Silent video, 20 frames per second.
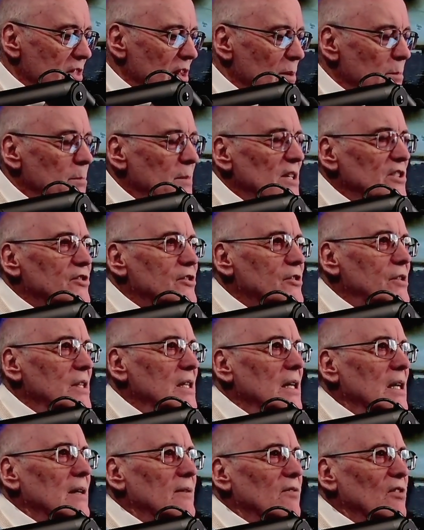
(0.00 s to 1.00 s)
The
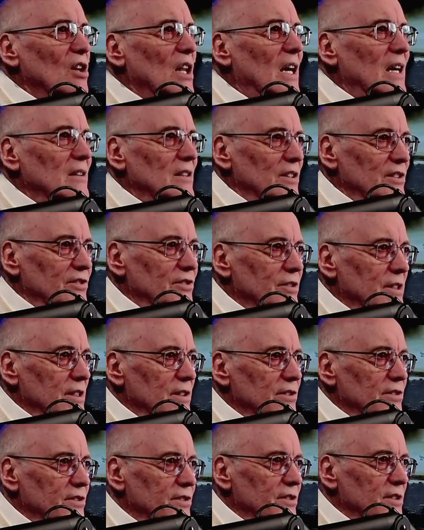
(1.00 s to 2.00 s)
mystery of
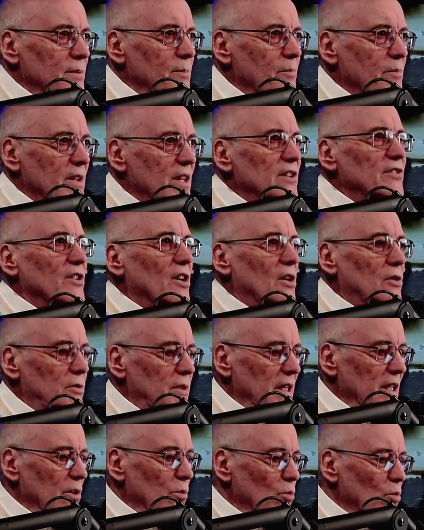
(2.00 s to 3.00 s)
lawlessness is
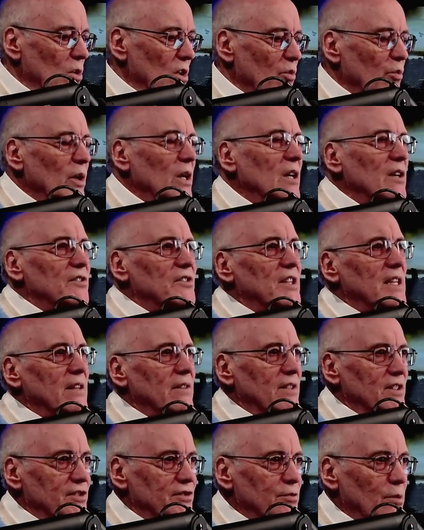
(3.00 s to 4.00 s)
already at work. We could say
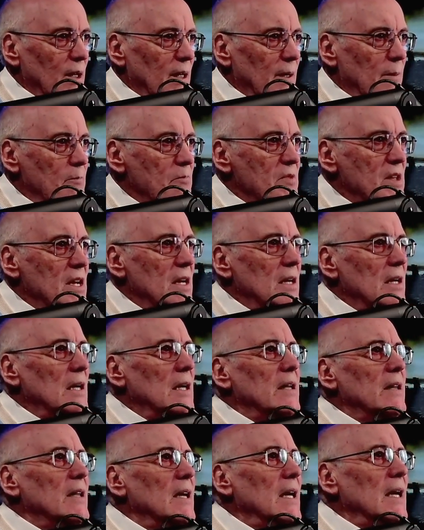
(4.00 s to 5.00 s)
it this way.
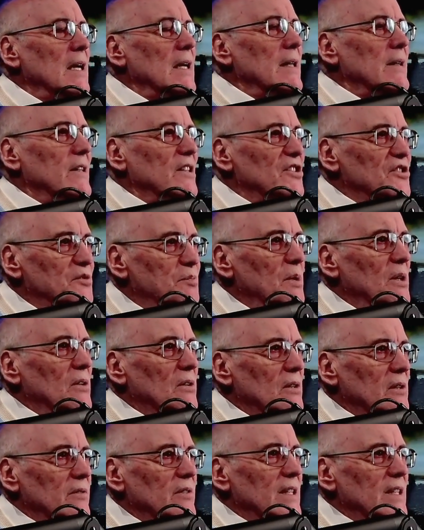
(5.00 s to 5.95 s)
The spirit